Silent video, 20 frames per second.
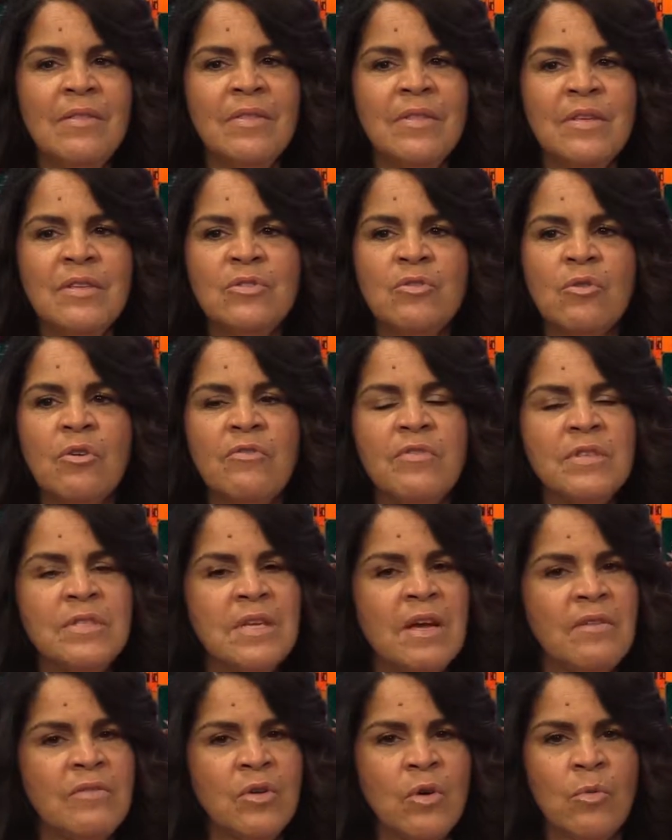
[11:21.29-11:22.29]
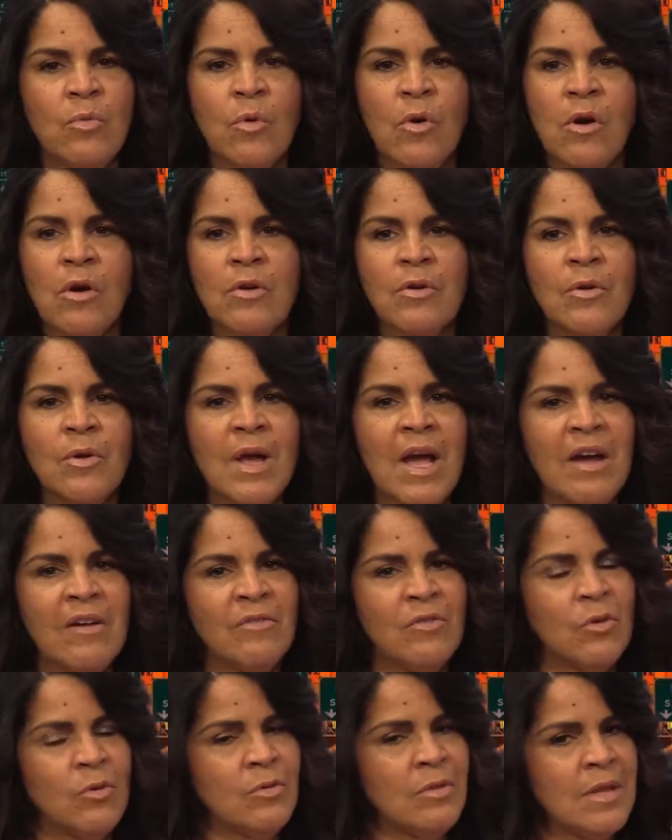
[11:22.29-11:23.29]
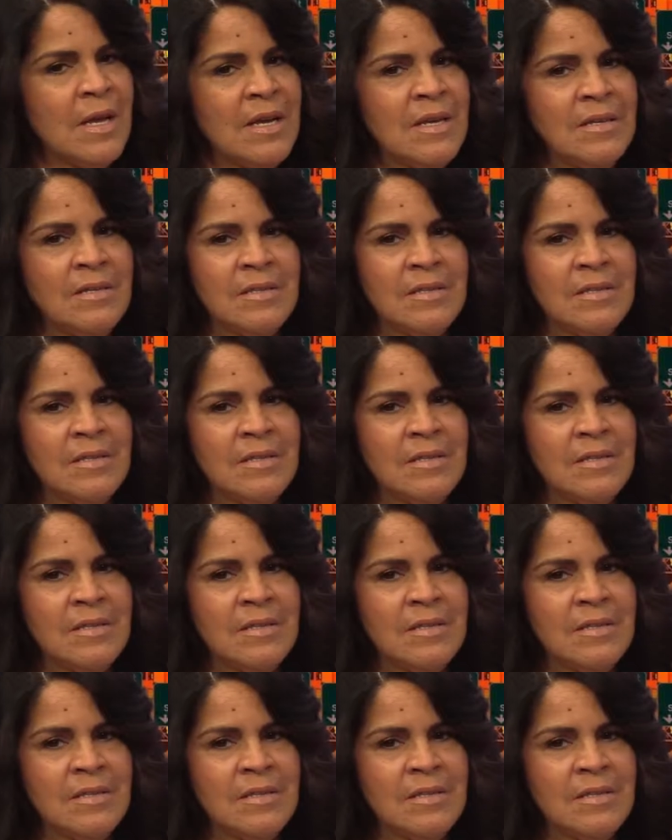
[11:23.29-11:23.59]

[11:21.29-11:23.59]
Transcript: these orphans have no water, have no light.